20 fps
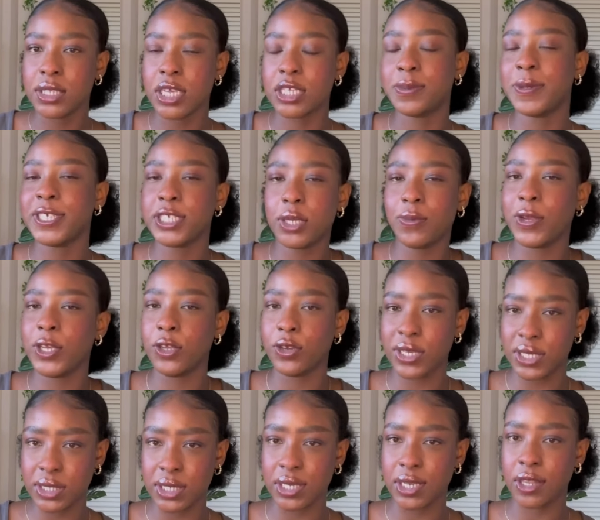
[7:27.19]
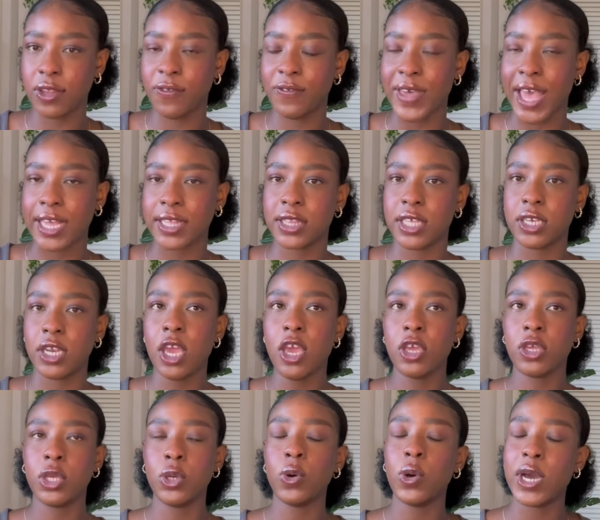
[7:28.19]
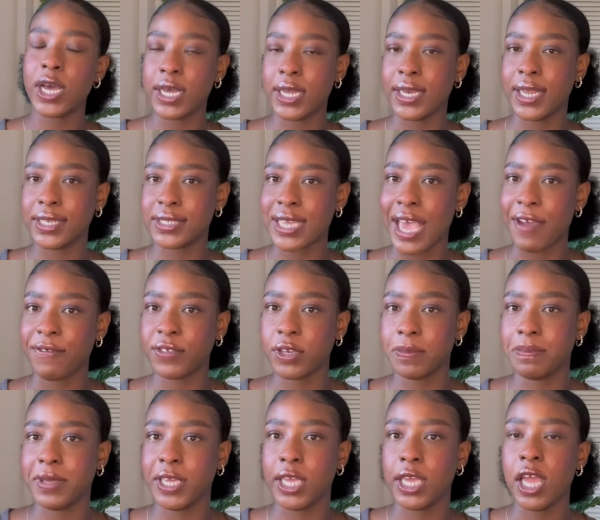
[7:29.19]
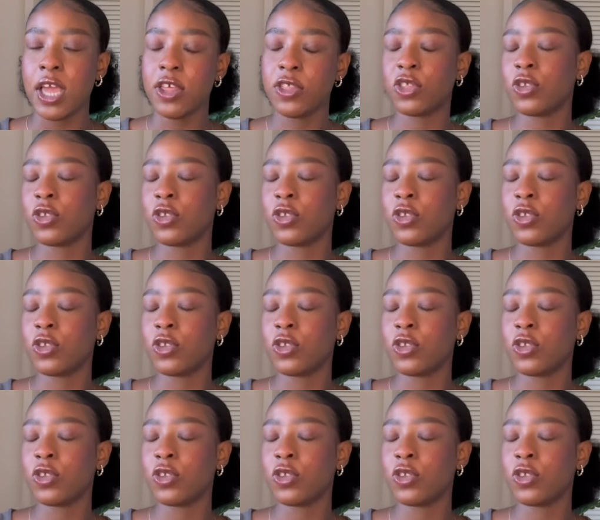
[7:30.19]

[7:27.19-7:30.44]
especially when you consider the fact that your earnings have to be